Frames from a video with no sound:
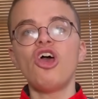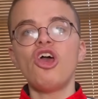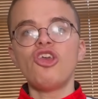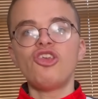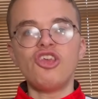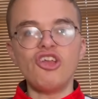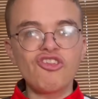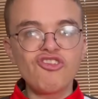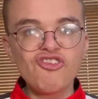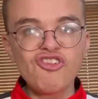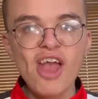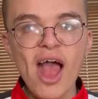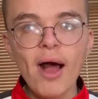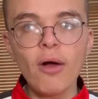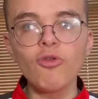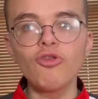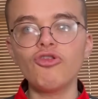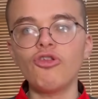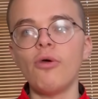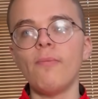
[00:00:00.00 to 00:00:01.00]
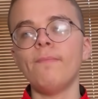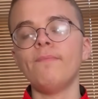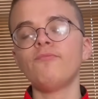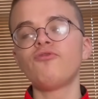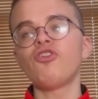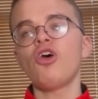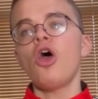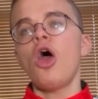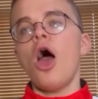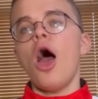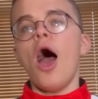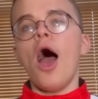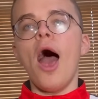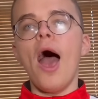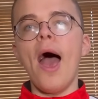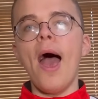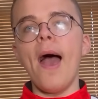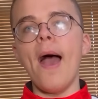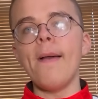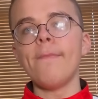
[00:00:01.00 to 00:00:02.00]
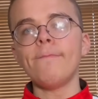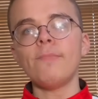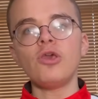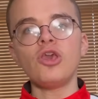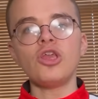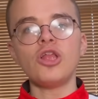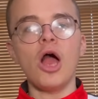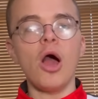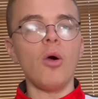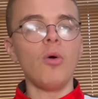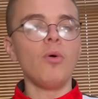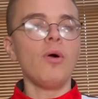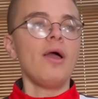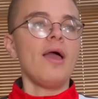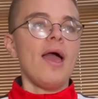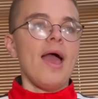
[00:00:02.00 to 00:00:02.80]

your Cheltenhams, um, you know,